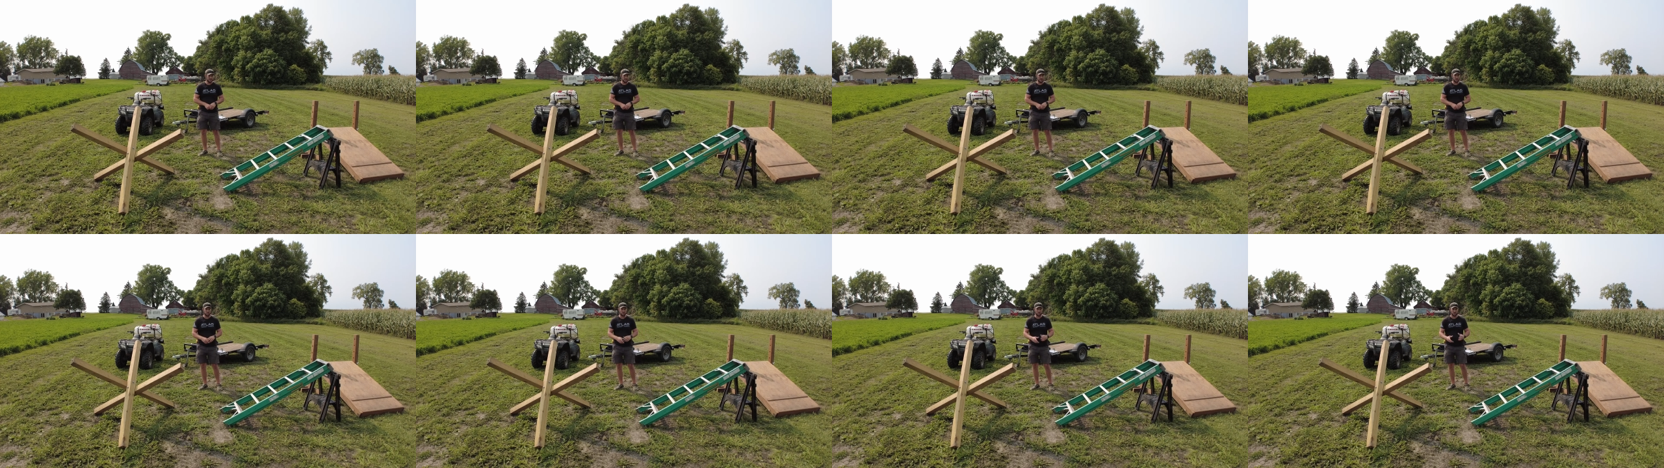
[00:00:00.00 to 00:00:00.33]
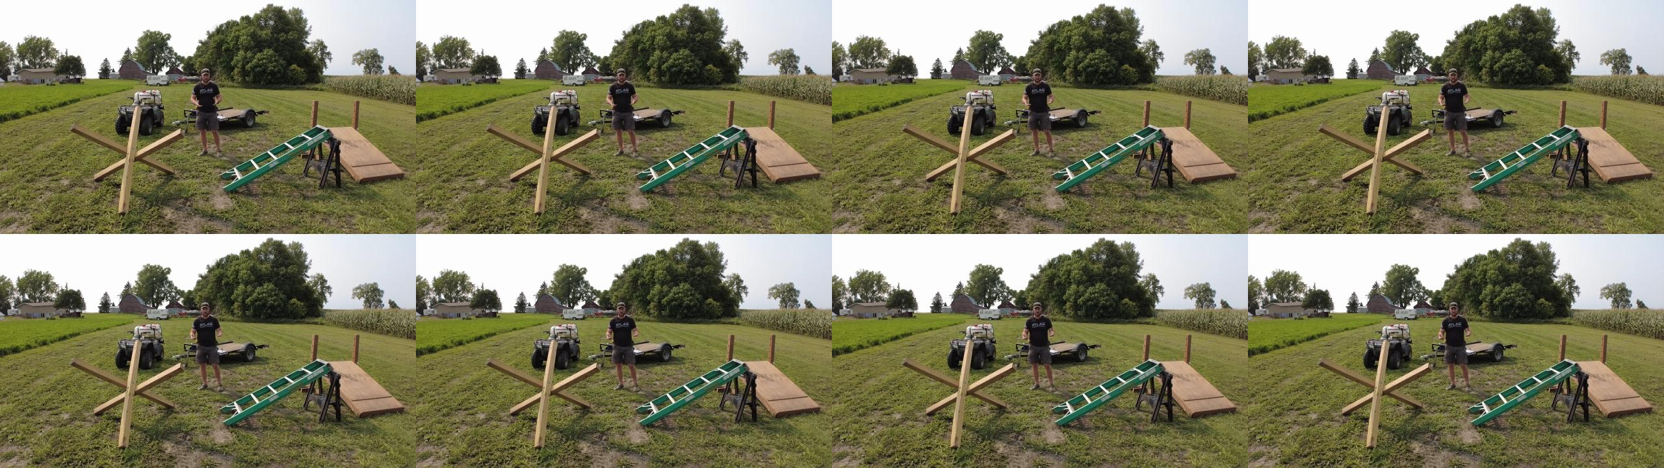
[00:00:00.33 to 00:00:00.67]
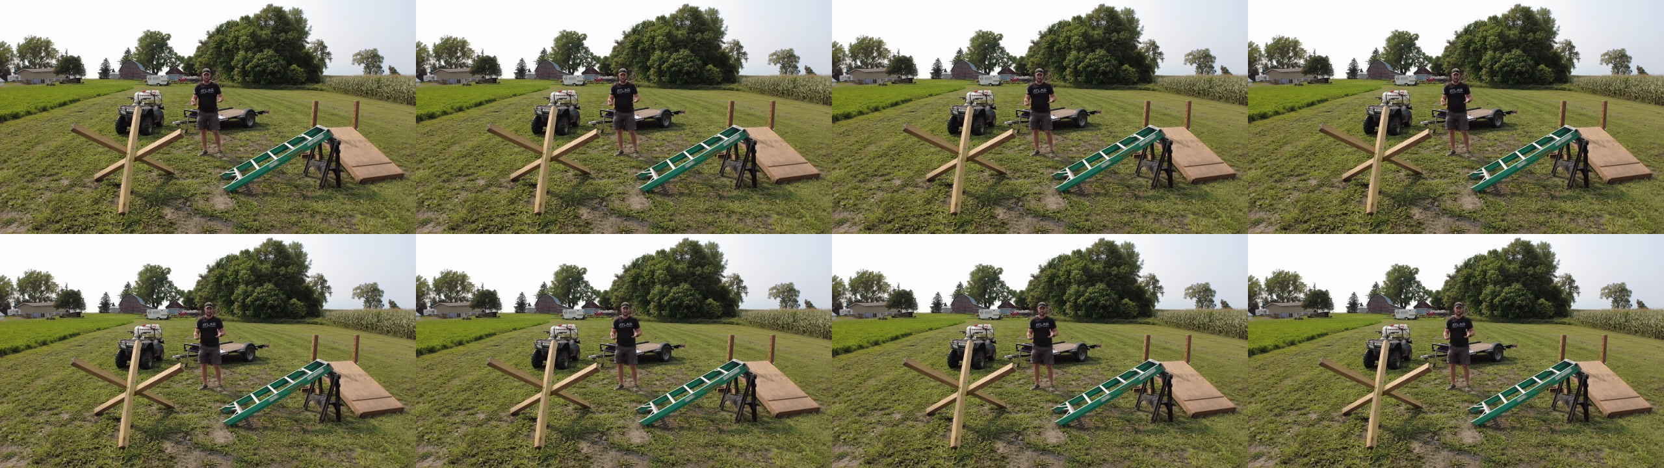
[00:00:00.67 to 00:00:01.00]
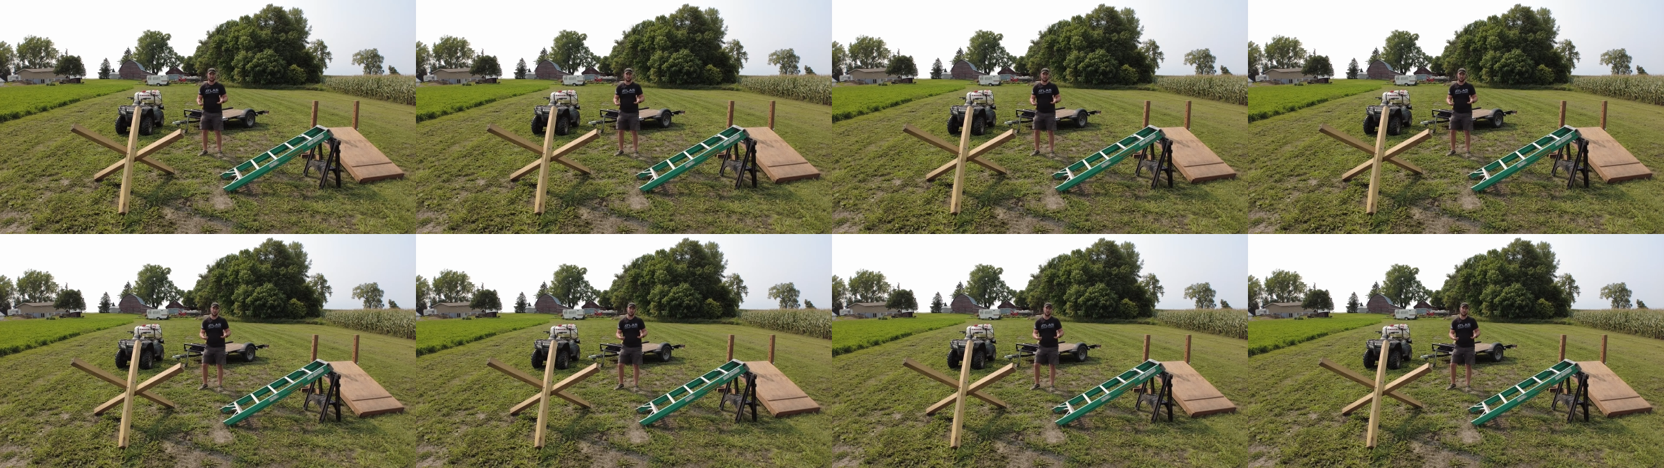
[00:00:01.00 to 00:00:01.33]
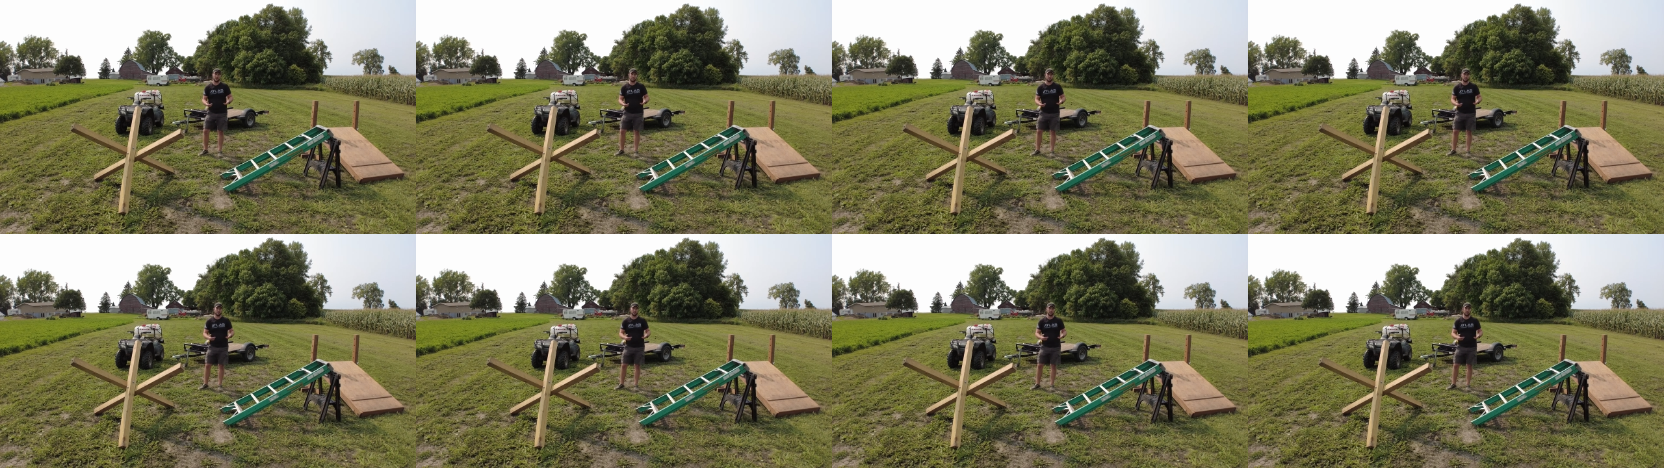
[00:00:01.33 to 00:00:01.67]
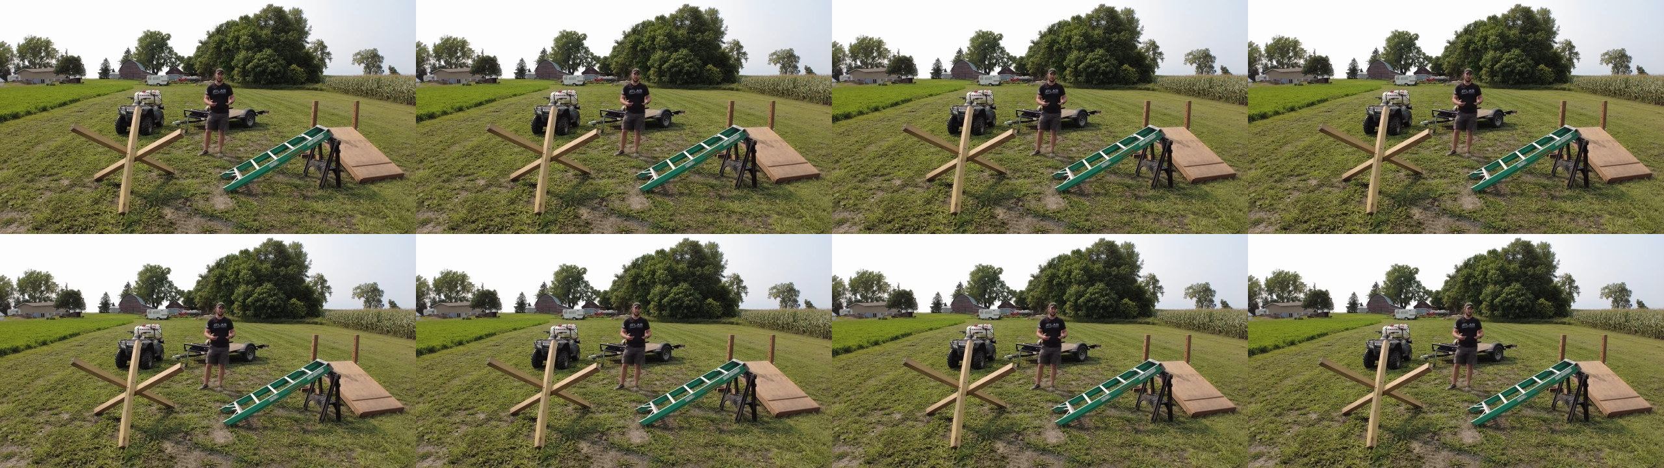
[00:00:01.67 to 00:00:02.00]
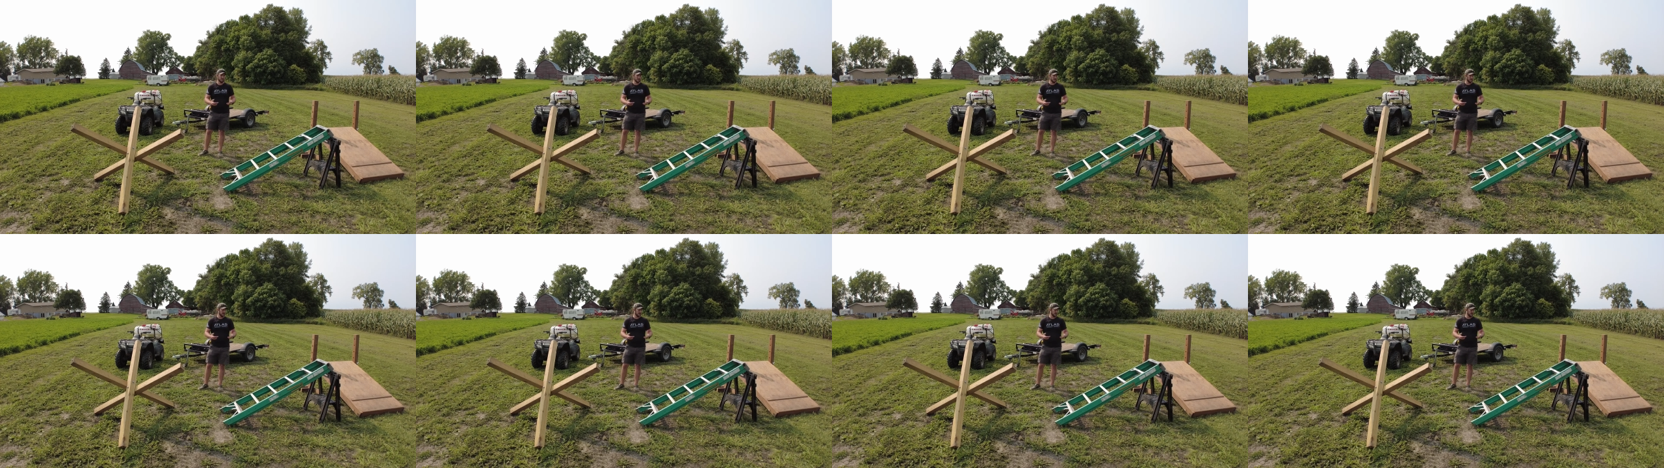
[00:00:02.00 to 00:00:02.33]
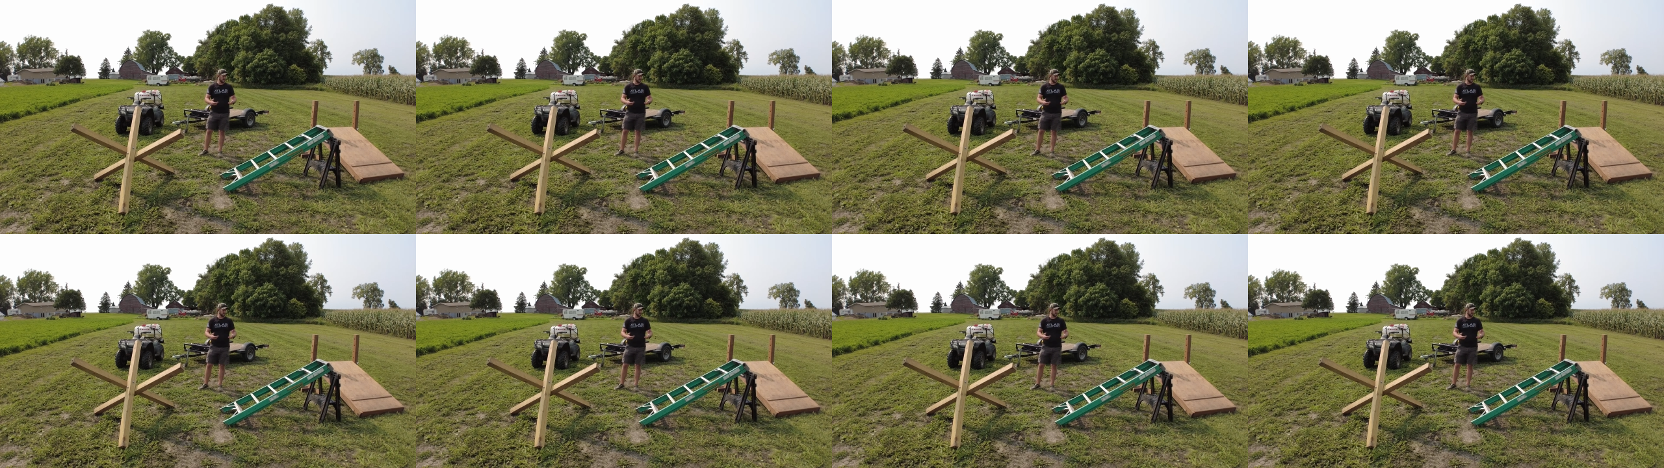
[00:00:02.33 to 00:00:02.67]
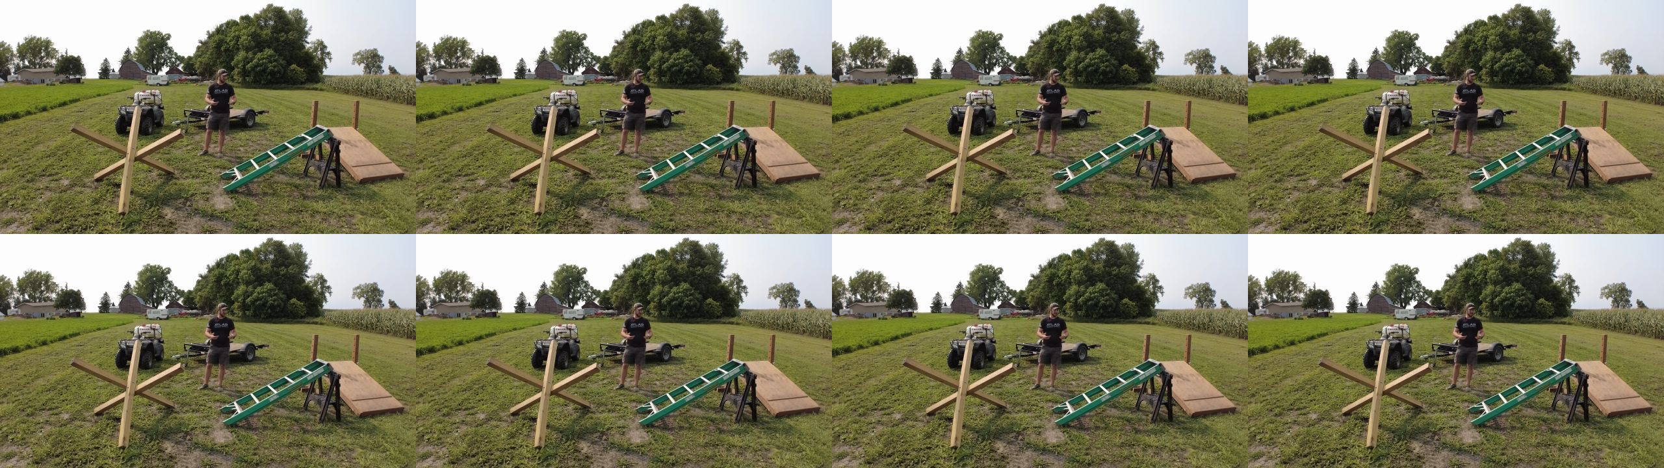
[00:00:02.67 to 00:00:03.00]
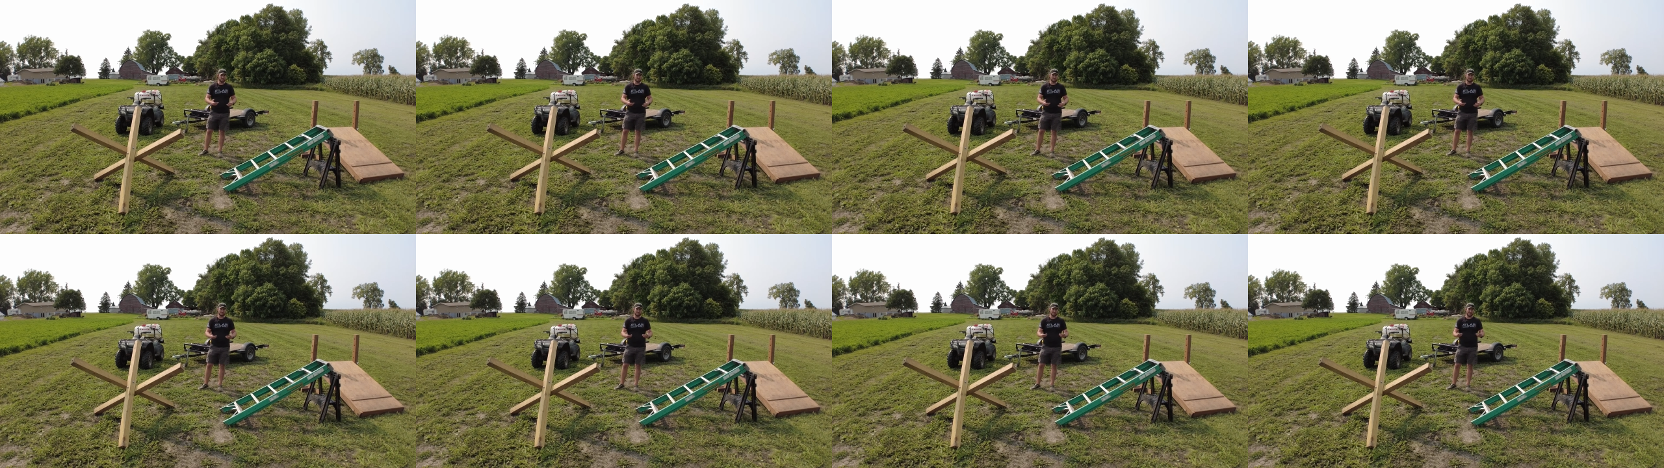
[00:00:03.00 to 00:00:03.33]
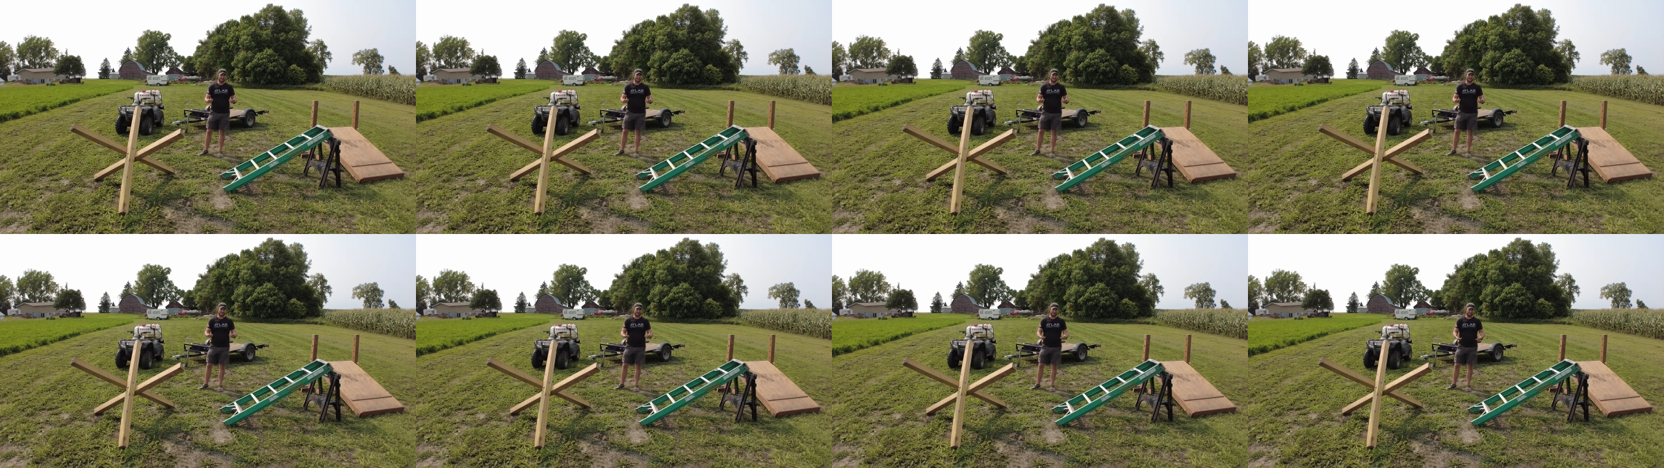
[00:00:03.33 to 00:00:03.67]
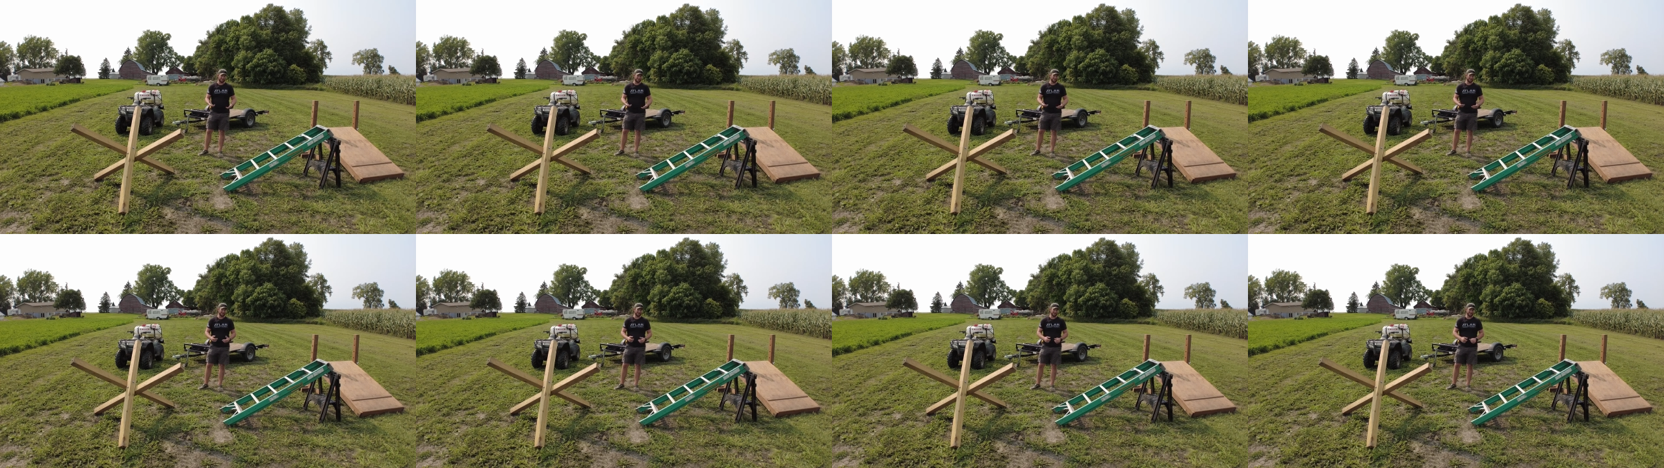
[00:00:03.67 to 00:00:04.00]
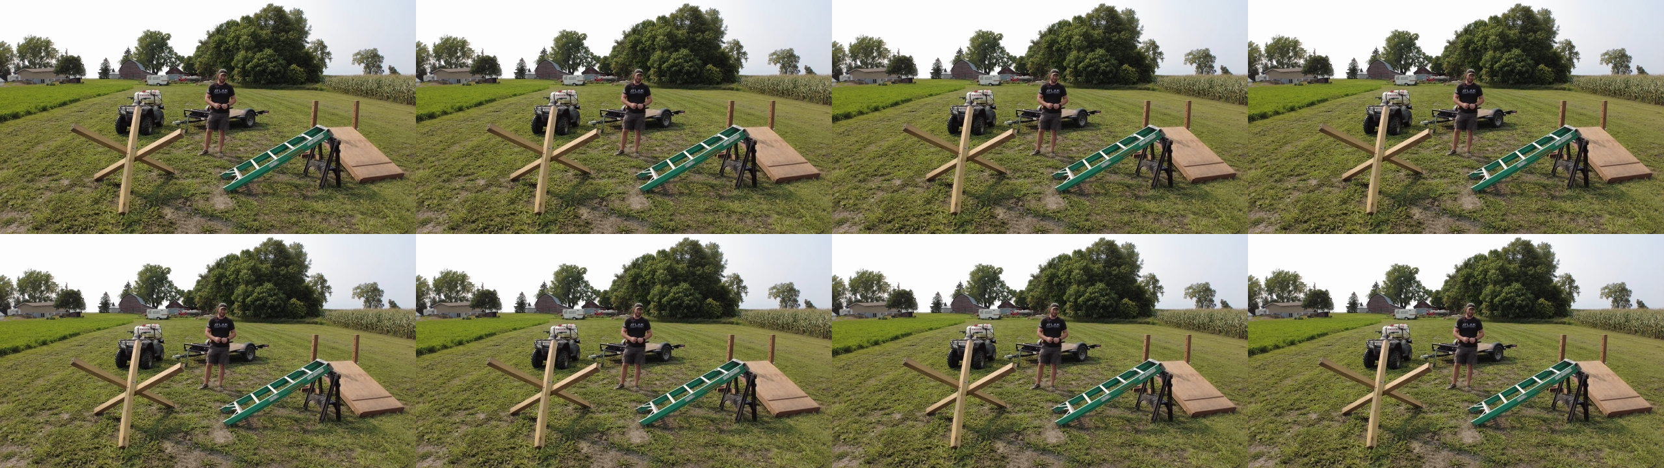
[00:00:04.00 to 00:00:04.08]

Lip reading: No face is visible, so there are no lips to read.